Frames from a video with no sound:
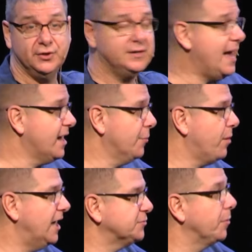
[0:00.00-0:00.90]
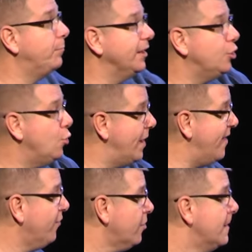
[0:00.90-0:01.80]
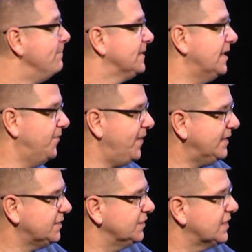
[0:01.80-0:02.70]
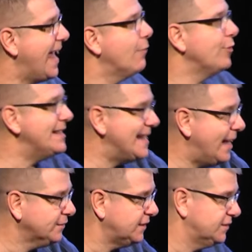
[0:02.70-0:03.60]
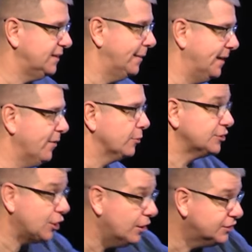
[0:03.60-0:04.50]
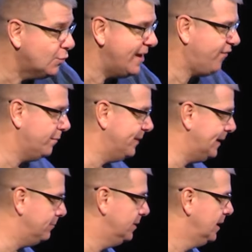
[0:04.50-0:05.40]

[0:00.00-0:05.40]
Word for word: You're not going to prosper. But whoever confesses and renounces them, in other words, turns away from them,